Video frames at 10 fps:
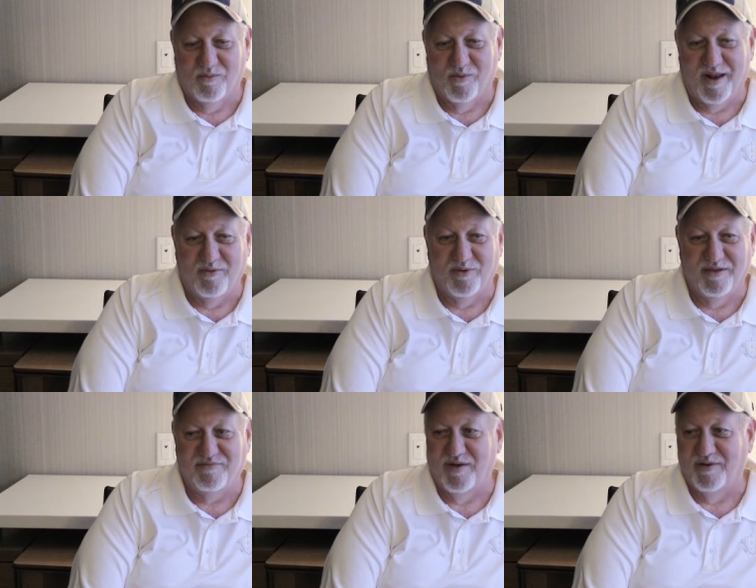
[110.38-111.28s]
what I
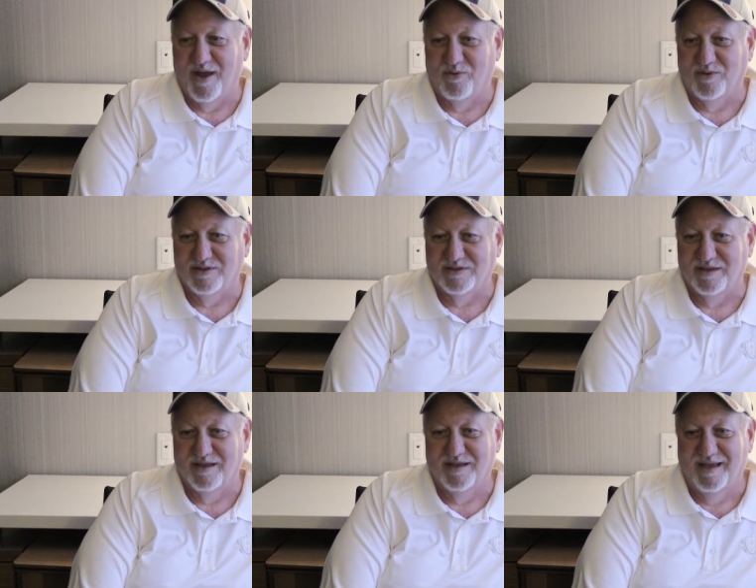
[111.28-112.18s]
really found out was
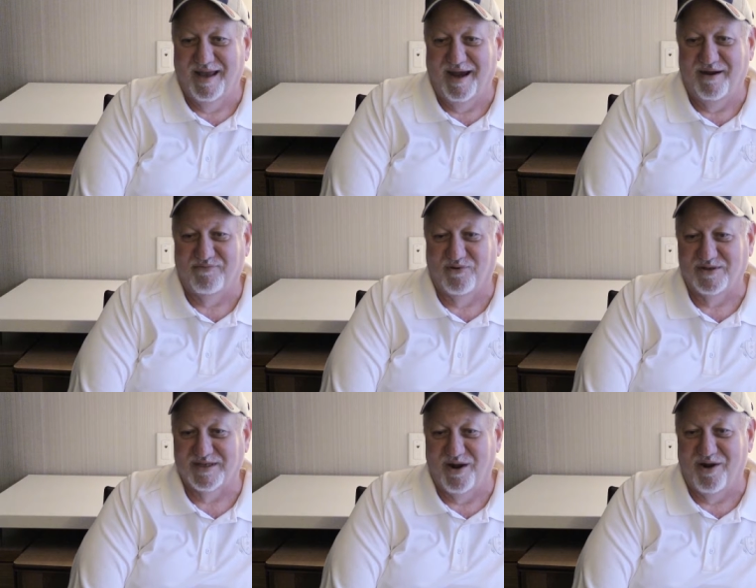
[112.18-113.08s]
the Air
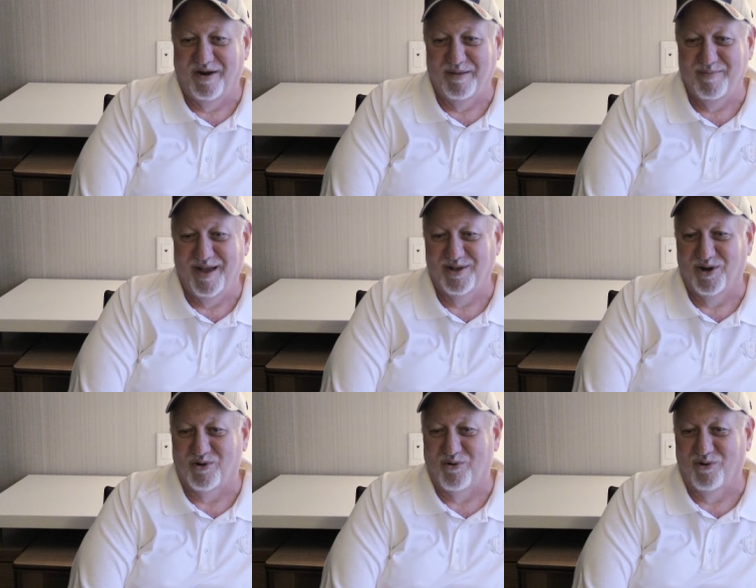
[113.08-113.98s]
Force had already made
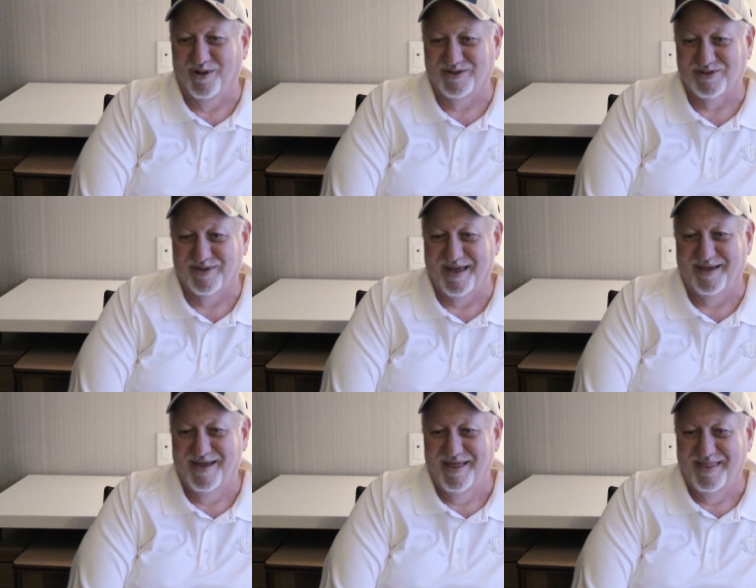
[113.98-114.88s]
their quota, so
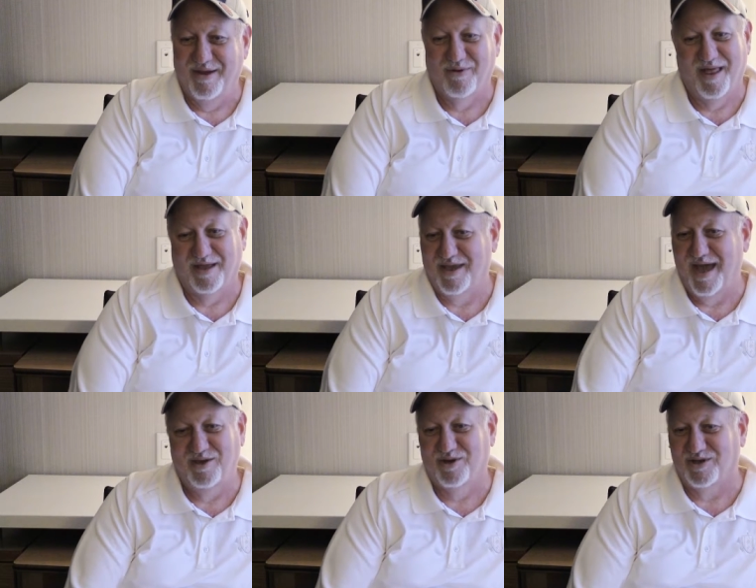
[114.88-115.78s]
they, they were like,
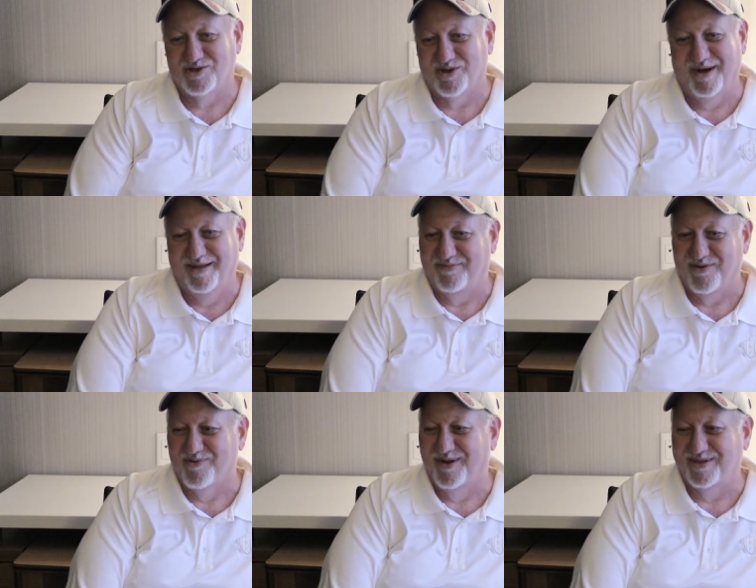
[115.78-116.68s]
yeah, you can join if
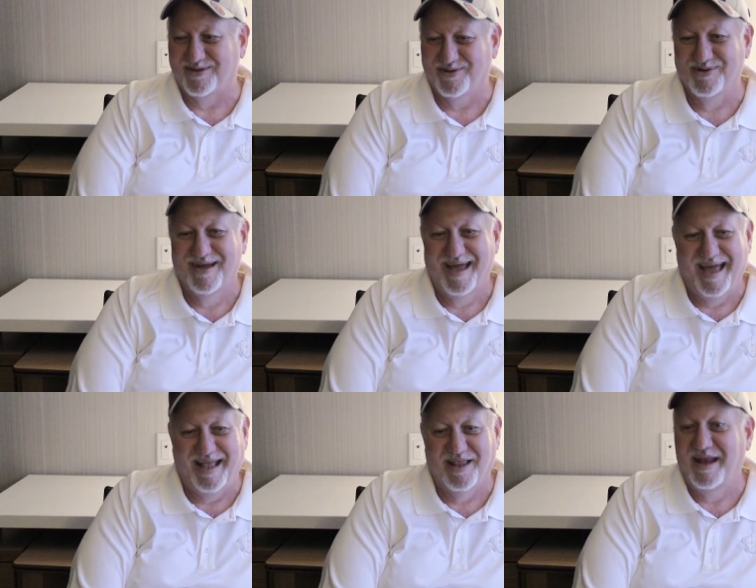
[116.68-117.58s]
you want to,
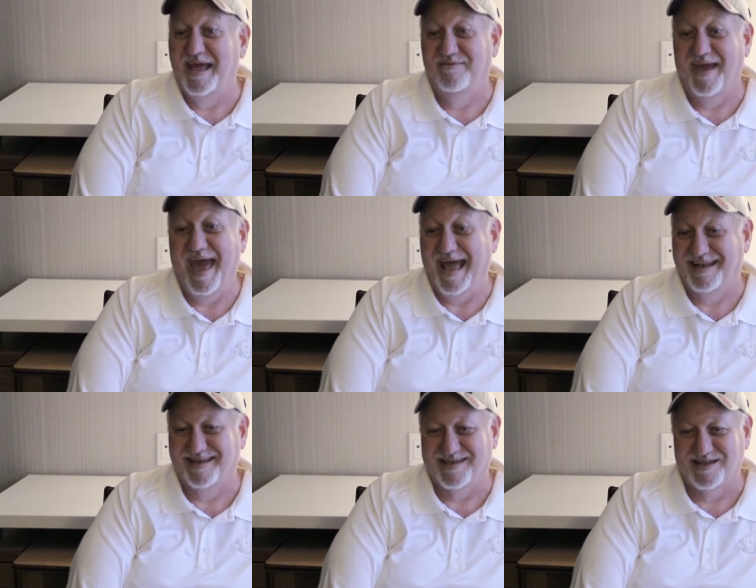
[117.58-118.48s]
and the Navy
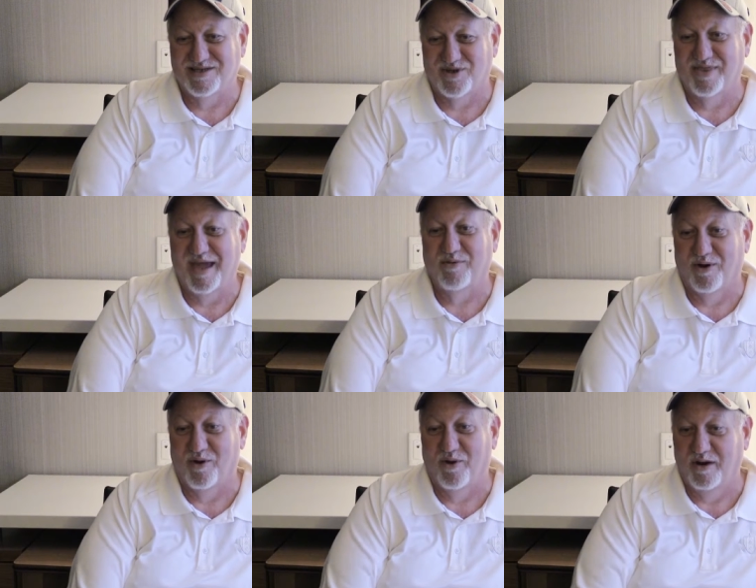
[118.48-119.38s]
hadn't, and so they
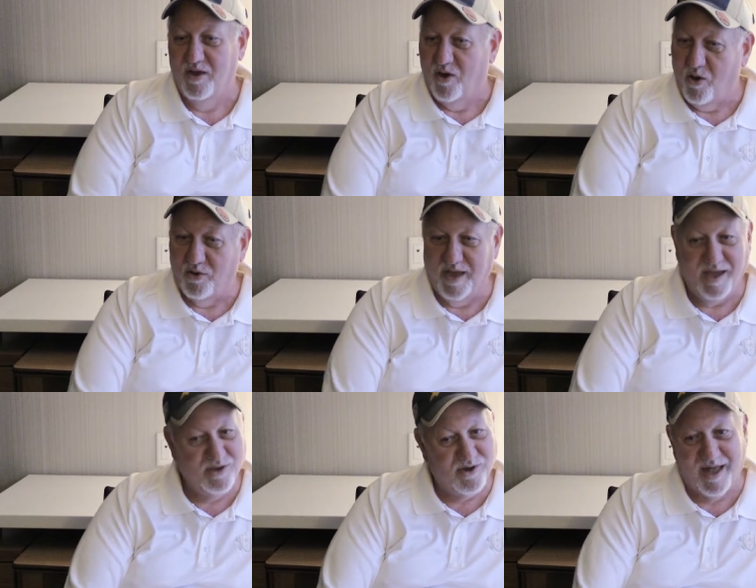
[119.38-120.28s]
were going, oh
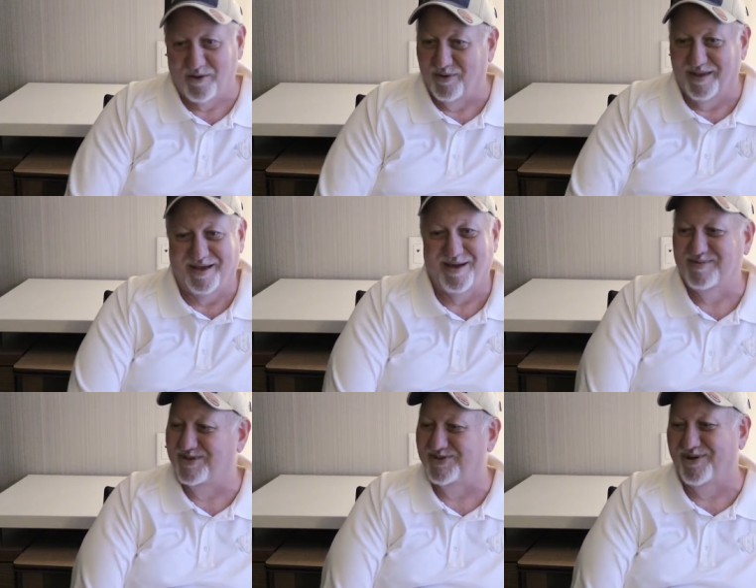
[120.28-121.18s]
yeah, you got to really
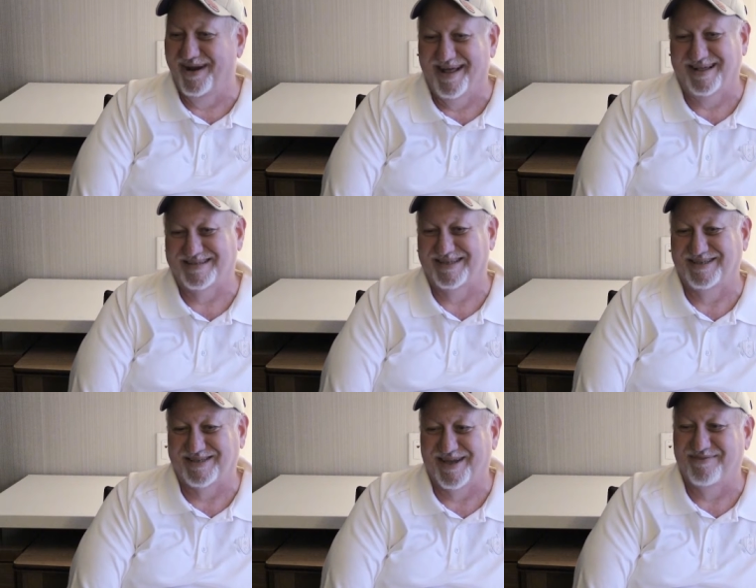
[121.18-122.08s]
come and join us
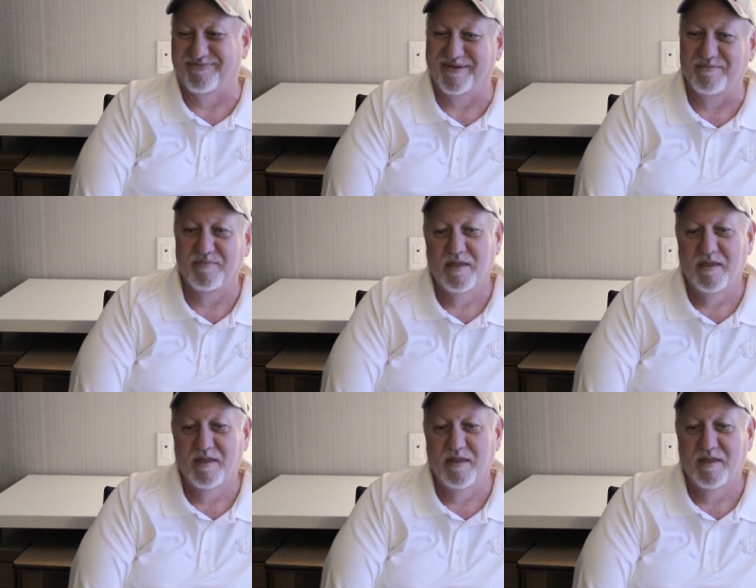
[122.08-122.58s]
and stuff. And,